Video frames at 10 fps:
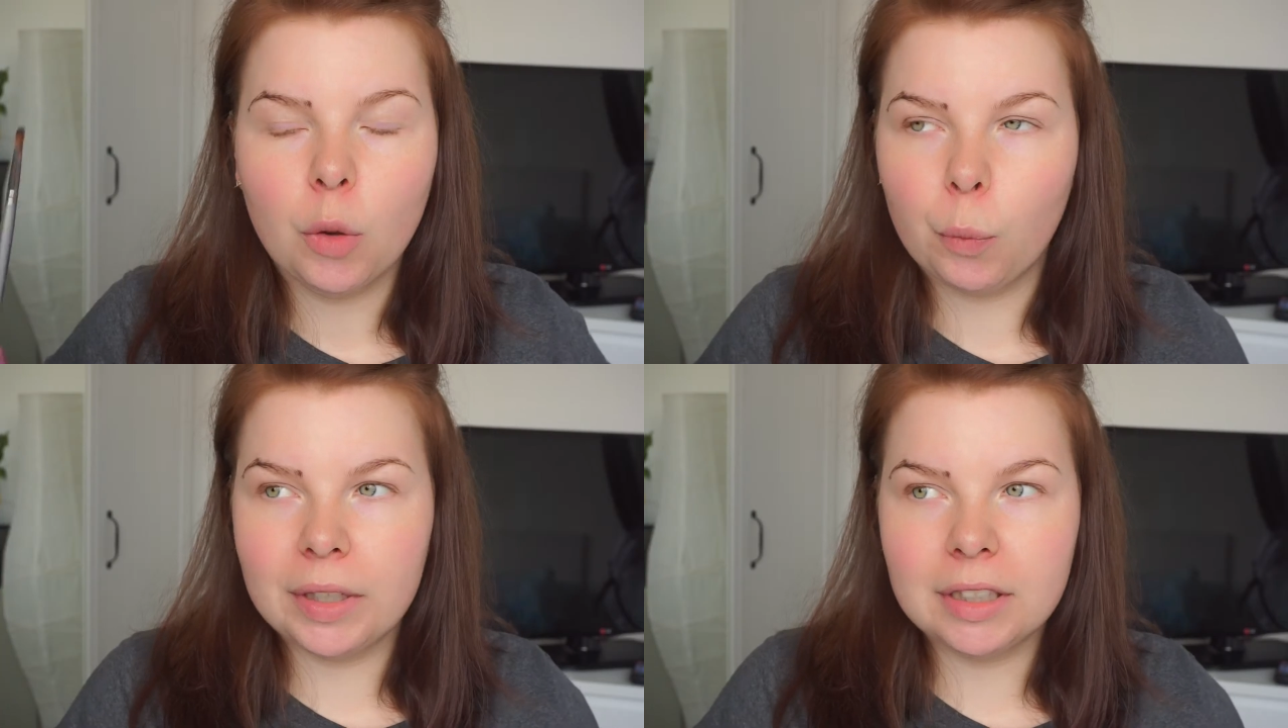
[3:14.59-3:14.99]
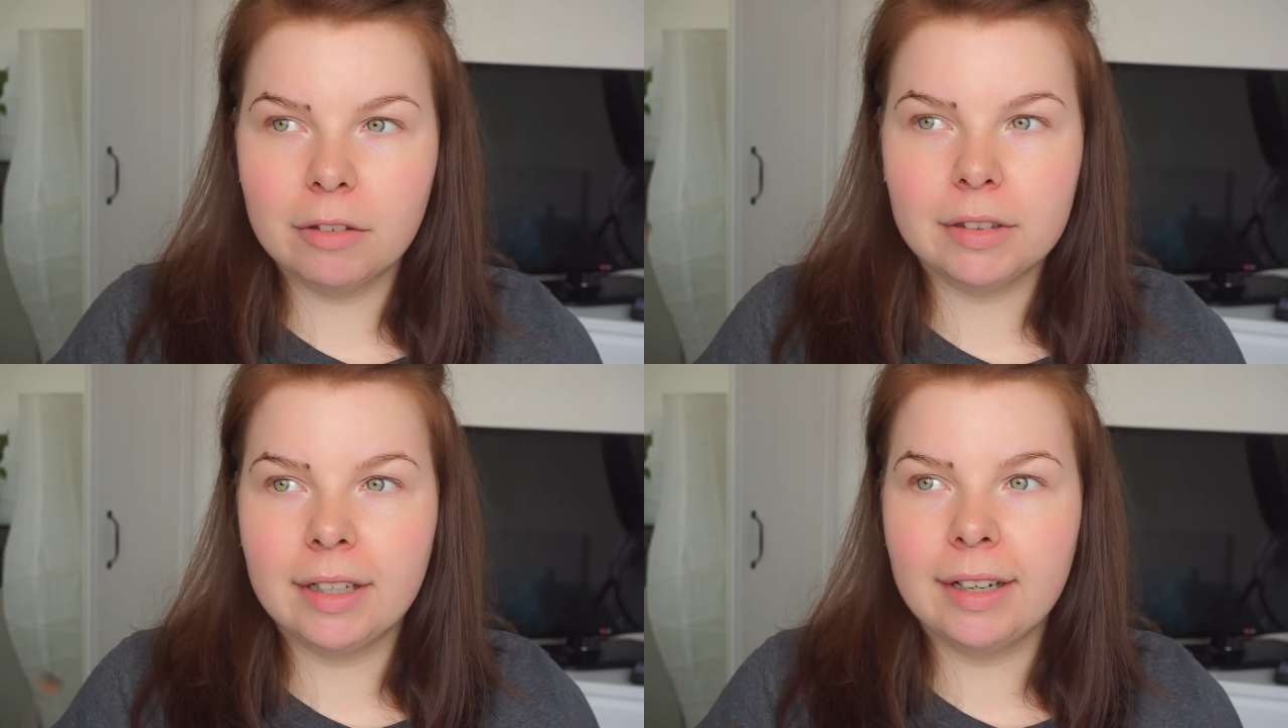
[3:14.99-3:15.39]

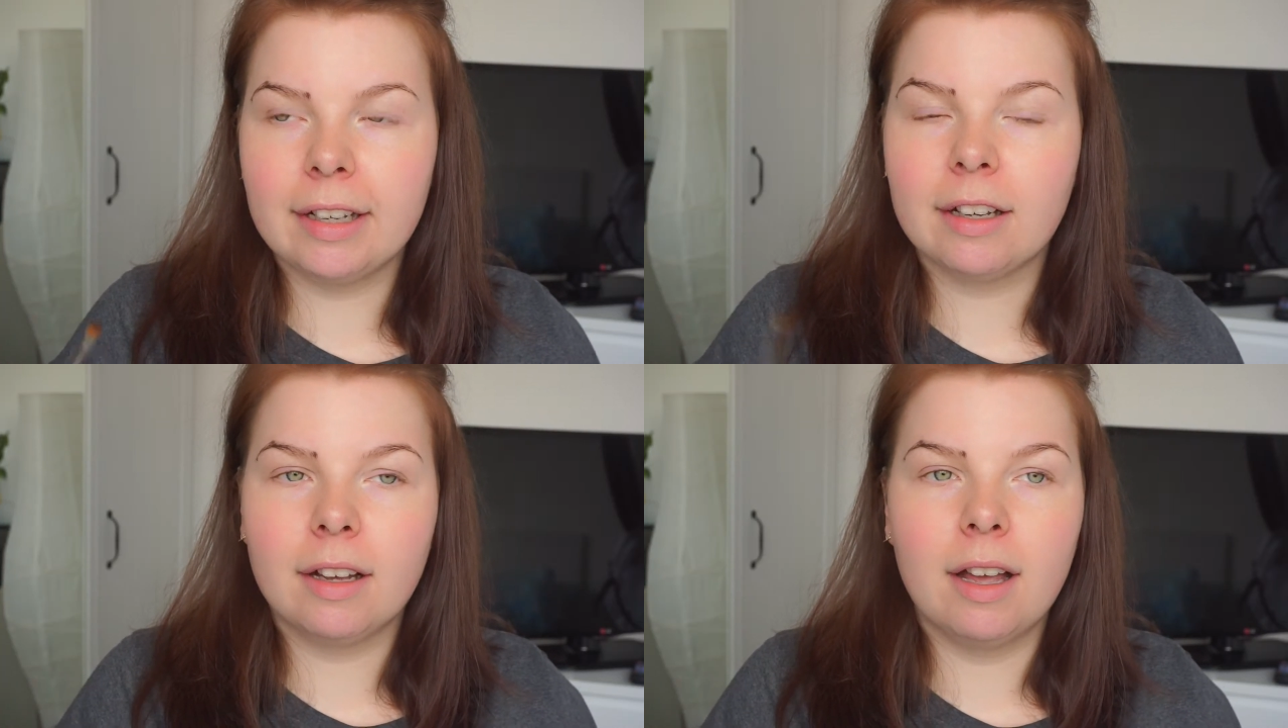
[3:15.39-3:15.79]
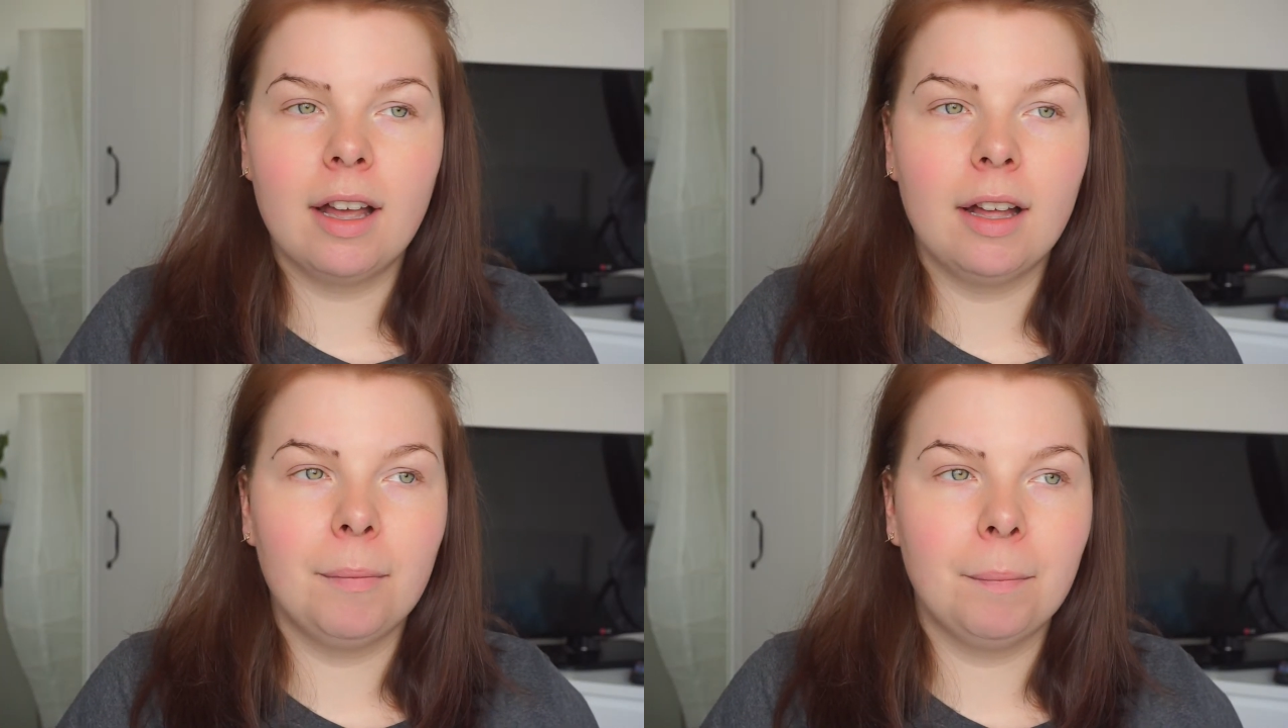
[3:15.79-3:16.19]
without like
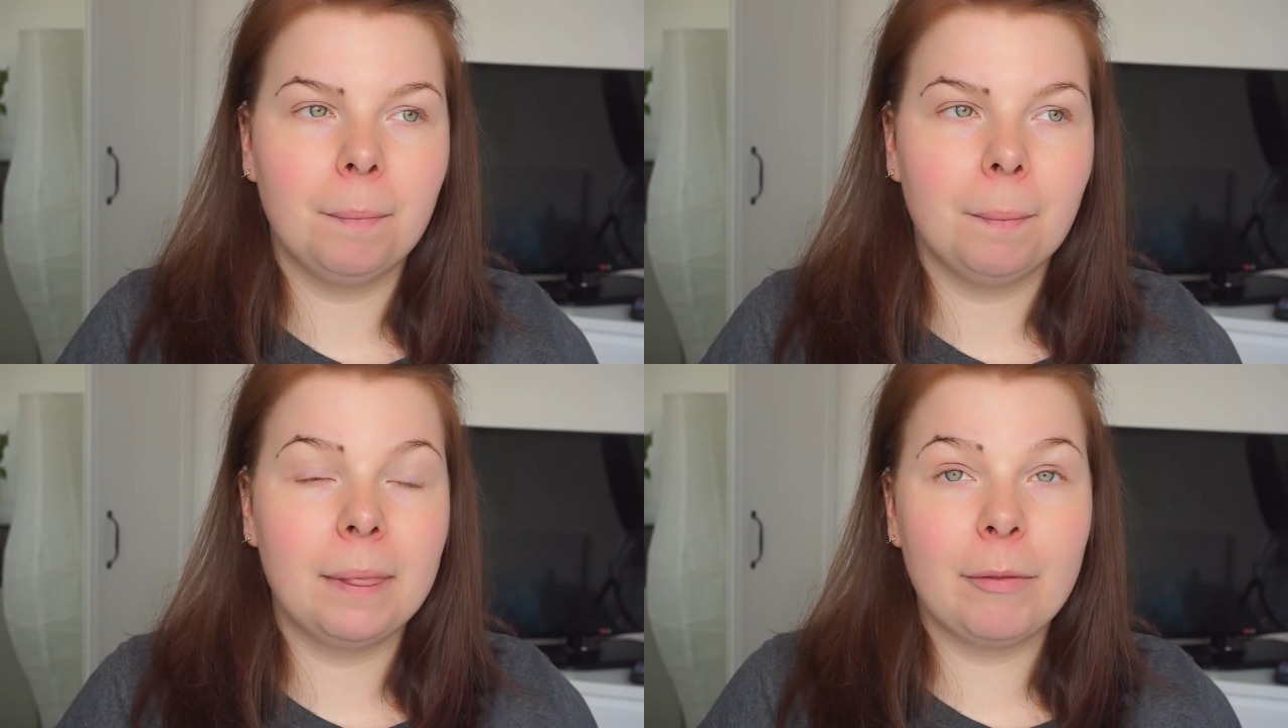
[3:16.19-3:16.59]
when